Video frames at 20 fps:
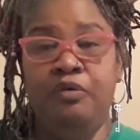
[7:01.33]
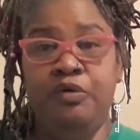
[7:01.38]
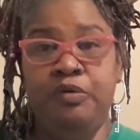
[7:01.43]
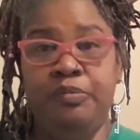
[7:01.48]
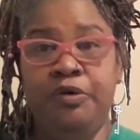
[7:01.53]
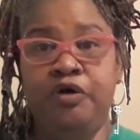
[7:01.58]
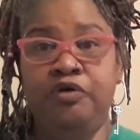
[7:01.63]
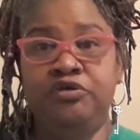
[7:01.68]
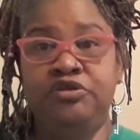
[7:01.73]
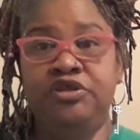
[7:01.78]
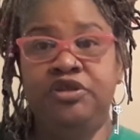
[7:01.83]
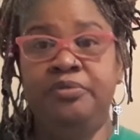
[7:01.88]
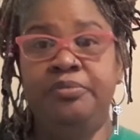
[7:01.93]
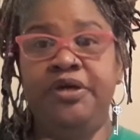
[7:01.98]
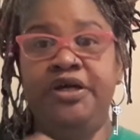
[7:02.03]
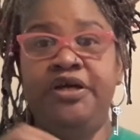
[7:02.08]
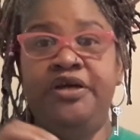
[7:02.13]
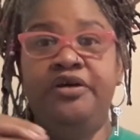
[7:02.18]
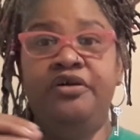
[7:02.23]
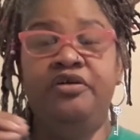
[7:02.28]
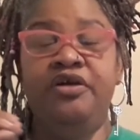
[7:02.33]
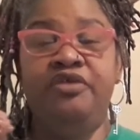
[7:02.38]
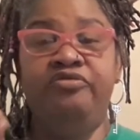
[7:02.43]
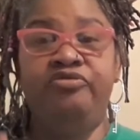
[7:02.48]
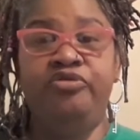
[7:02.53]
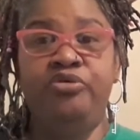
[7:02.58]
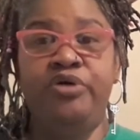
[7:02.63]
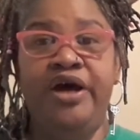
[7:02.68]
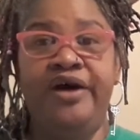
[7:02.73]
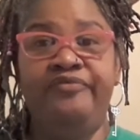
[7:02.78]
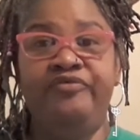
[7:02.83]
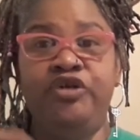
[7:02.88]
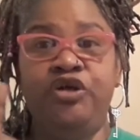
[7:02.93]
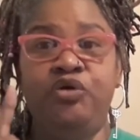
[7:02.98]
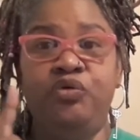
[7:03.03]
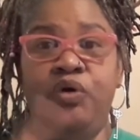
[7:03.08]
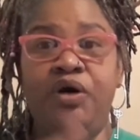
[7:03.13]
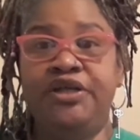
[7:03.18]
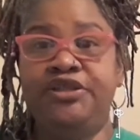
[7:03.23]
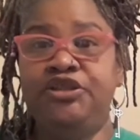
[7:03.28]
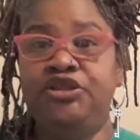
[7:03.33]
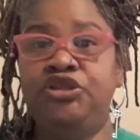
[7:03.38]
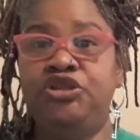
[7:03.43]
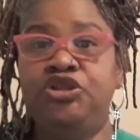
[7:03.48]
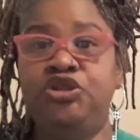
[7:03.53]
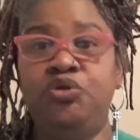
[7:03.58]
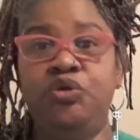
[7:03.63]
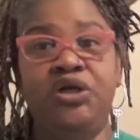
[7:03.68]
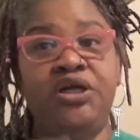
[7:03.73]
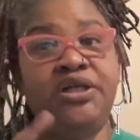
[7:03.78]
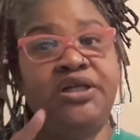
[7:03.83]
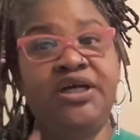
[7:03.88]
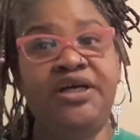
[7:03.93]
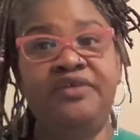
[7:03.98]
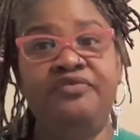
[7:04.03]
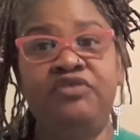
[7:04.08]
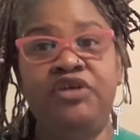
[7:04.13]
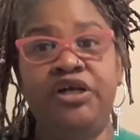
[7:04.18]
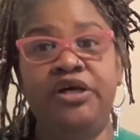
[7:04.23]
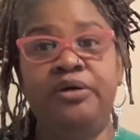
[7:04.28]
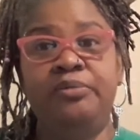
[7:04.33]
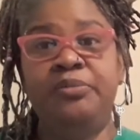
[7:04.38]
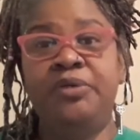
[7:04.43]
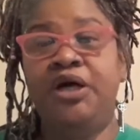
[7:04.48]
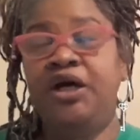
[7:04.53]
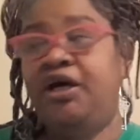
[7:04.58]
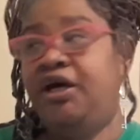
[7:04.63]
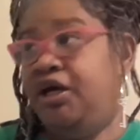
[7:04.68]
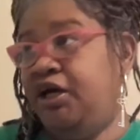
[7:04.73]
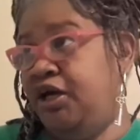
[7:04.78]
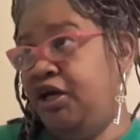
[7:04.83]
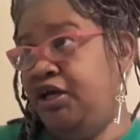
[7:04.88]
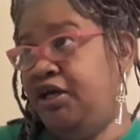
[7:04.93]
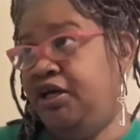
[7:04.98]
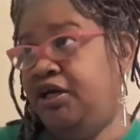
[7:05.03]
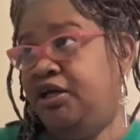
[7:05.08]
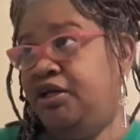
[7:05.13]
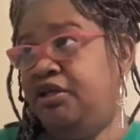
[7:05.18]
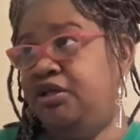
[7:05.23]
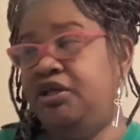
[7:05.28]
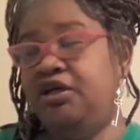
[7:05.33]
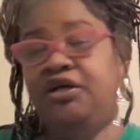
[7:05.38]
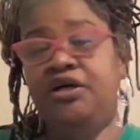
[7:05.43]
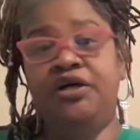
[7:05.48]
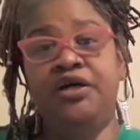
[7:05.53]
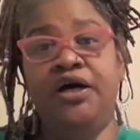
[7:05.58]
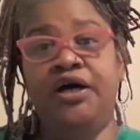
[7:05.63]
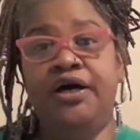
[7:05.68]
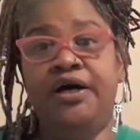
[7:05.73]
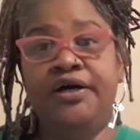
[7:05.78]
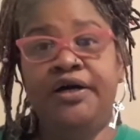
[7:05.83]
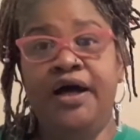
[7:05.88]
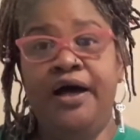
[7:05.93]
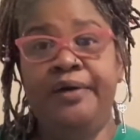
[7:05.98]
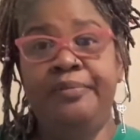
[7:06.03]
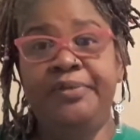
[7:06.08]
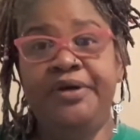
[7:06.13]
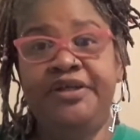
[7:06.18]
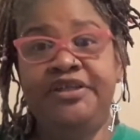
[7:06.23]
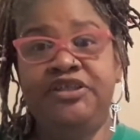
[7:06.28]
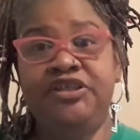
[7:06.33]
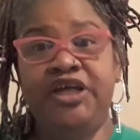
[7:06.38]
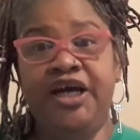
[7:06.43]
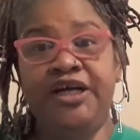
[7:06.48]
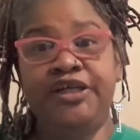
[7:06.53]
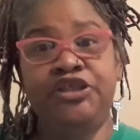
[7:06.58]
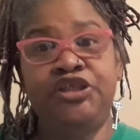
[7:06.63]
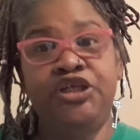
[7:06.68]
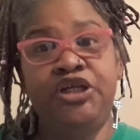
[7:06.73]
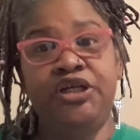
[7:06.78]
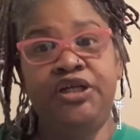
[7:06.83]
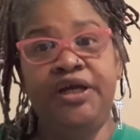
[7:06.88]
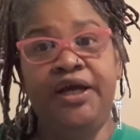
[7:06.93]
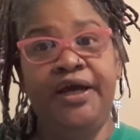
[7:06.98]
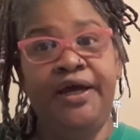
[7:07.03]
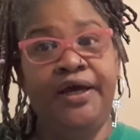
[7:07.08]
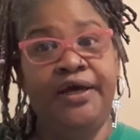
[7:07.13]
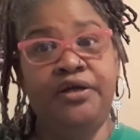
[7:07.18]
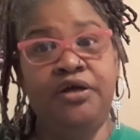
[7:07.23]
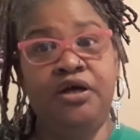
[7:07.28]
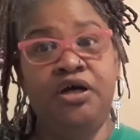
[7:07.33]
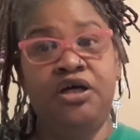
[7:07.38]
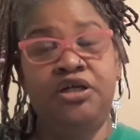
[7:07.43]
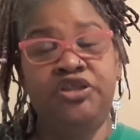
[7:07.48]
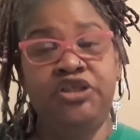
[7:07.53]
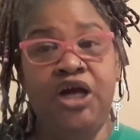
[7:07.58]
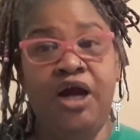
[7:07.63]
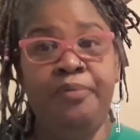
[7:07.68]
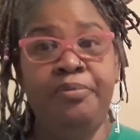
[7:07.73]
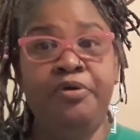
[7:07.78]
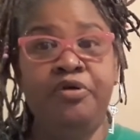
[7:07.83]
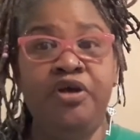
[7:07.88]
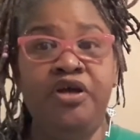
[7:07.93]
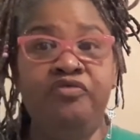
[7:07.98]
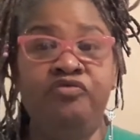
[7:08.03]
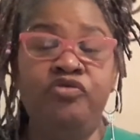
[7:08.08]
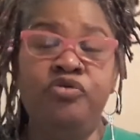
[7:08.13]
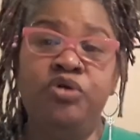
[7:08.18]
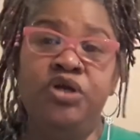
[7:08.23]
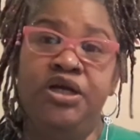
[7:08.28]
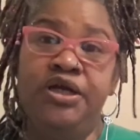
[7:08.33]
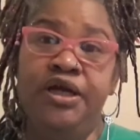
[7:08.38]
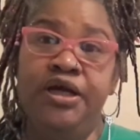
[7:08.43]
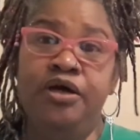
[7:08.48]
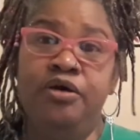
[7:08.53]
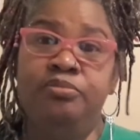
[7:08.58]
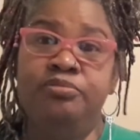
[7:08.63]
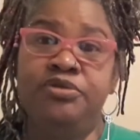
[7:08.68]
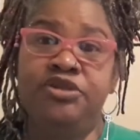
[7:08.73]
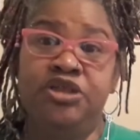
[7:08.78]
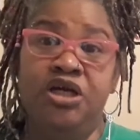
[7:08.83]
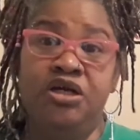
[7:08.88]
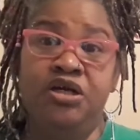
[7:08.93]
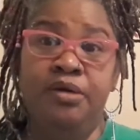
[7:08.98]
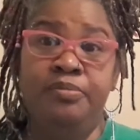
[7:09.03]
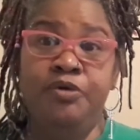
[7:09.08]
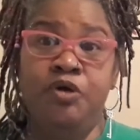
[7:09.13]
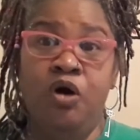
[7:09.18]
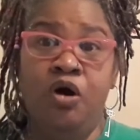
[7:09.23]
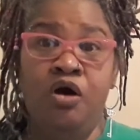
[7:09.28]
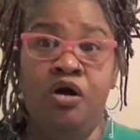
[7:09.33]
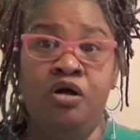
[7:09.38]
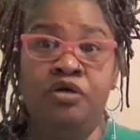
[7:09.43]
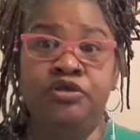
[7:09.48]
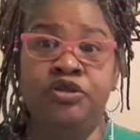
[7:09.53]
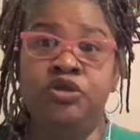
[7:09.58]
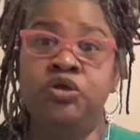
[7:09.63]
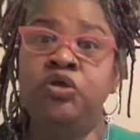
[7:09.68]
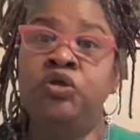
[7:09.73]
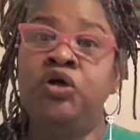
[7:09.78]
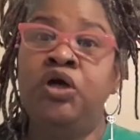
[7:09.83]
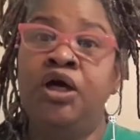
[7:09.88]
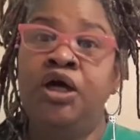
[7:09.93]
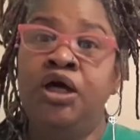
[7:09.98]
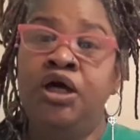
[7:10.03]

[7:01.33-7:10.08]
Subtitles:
will post them here. If you have any questions, you can leave them in the comment section. And Chopper, if you need help setting up your altar